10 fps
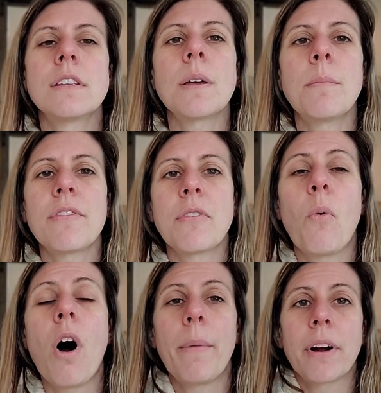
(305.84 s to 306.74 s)
Some of the
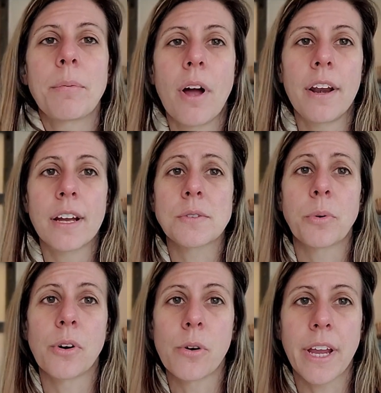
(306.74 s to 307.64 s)
Walmart products
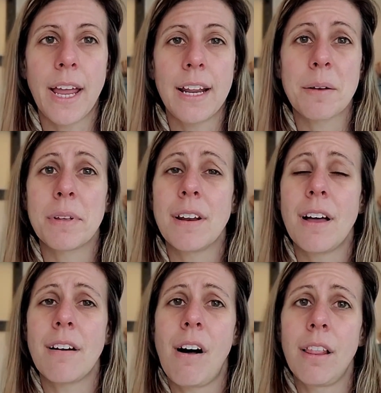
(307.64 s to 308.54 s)
were organic, but
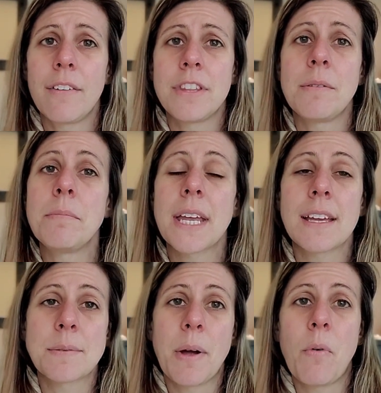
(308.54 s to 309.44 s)
not all of them
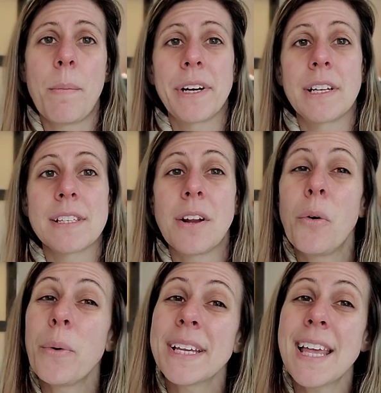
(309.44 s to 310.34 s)
because my Walmart doesn't
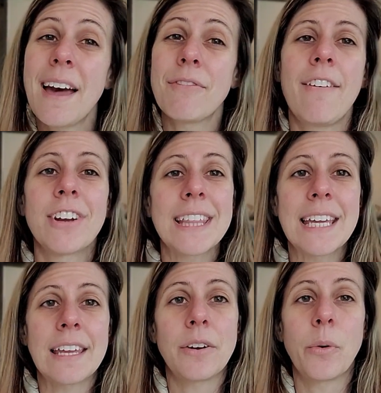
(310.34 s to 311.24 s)
always have
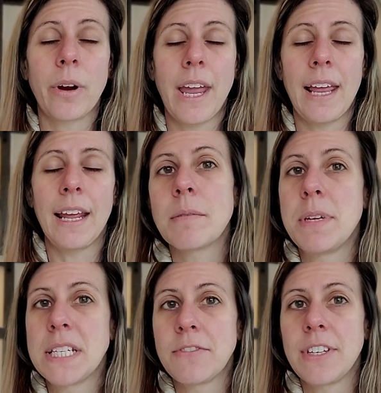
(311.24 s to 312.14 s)
everything in organic.
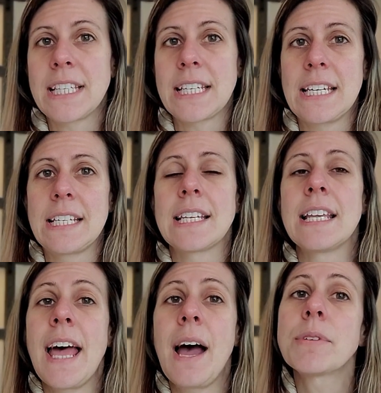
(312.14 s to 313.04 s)
Misfits is,
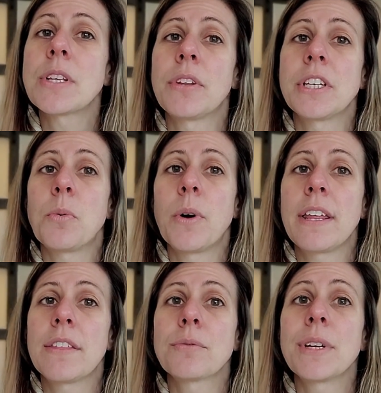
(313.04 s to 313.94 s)
and that was only
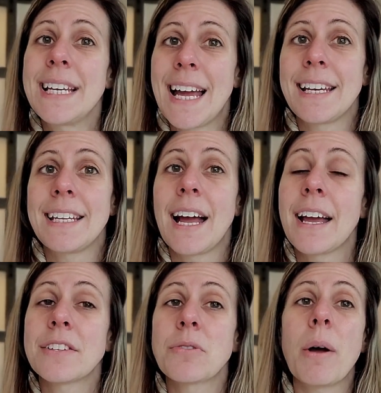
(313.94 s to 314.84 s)

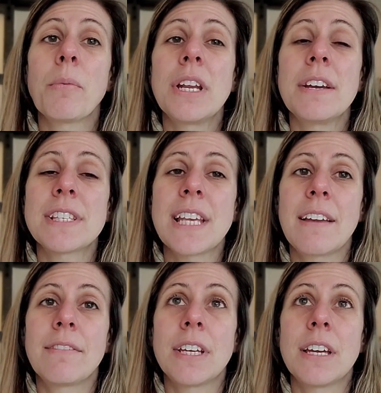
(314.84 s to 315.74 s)
$23.99, so I would have
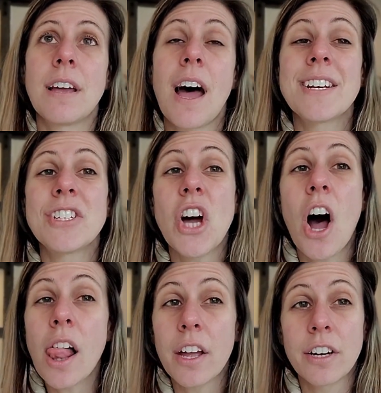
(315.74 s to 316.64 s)
saved a
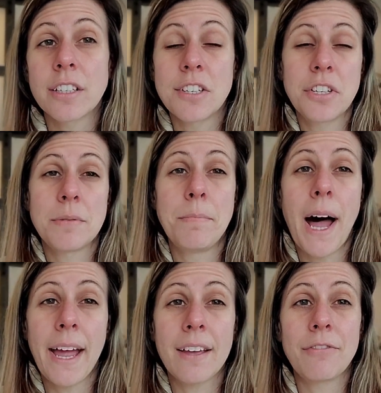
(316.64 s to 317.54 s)
dollar to just
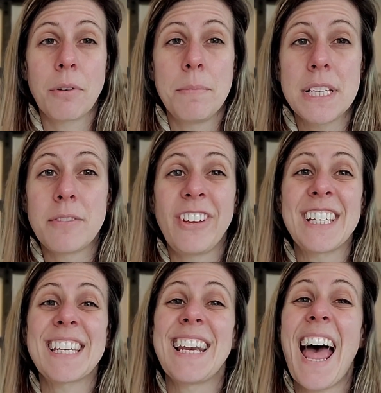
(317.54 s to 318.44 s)
buy it from
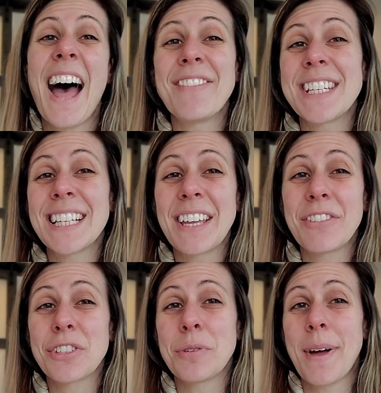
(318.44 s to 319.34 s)
Misfits and have it
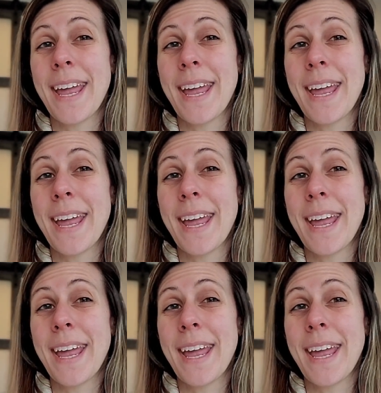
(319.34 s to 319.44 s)
delivered to my